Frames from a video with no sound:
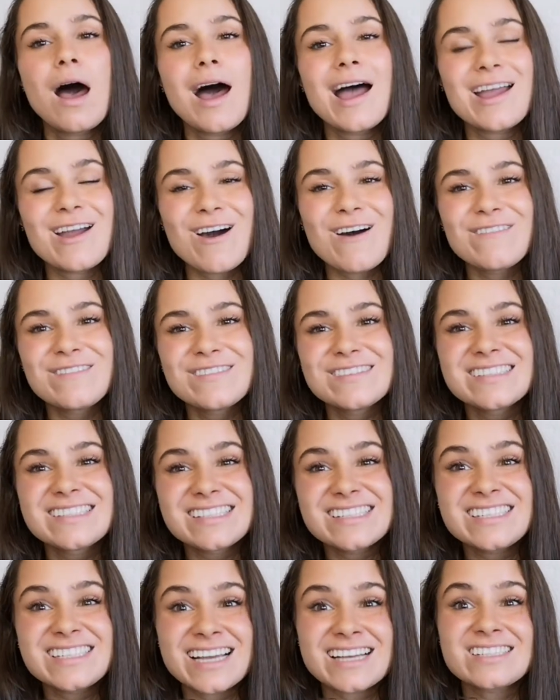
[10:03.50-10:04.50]
I often
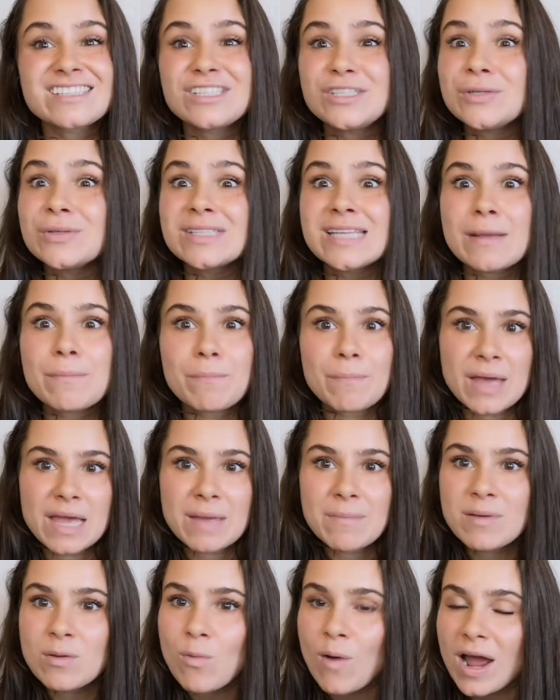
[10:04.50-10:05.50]
suggest using
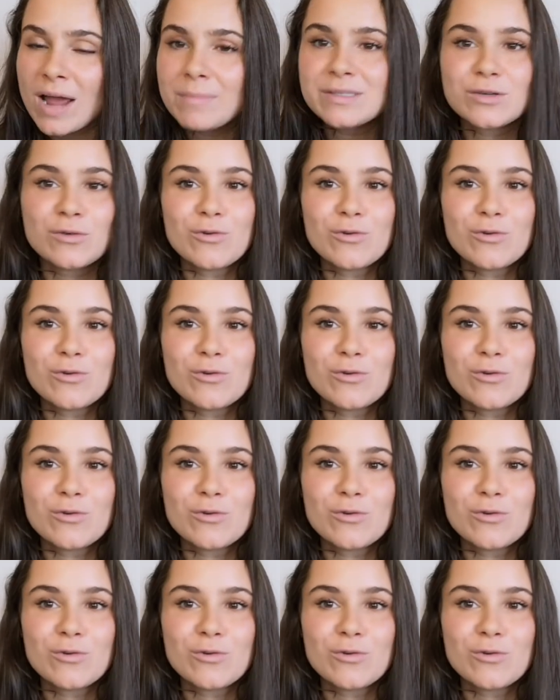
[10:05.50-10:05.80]
baby wipes